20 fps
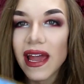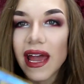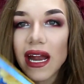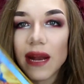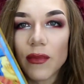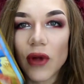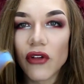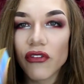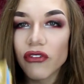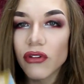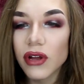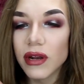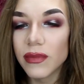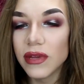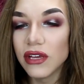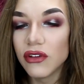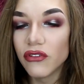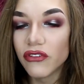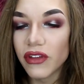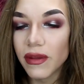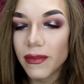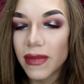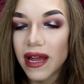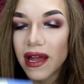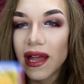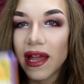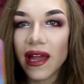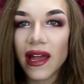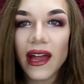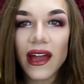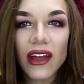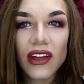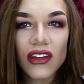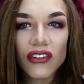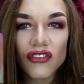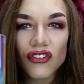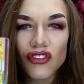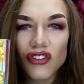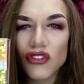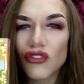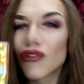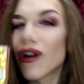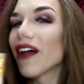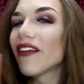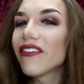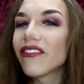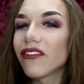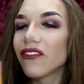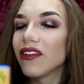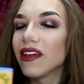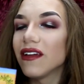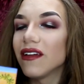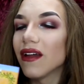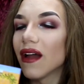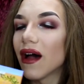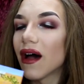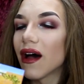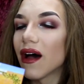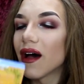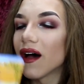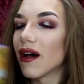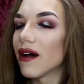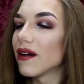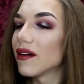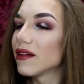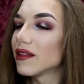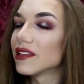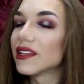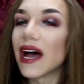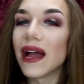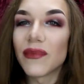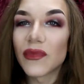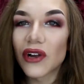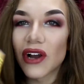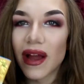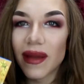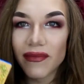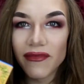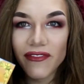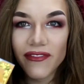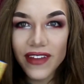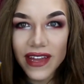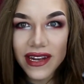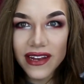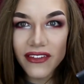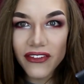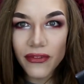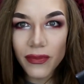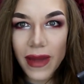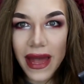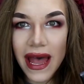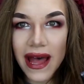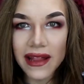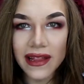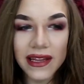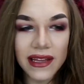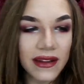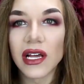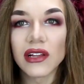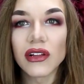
And I'm also going to be using my trusty Lime Crime Venus palette,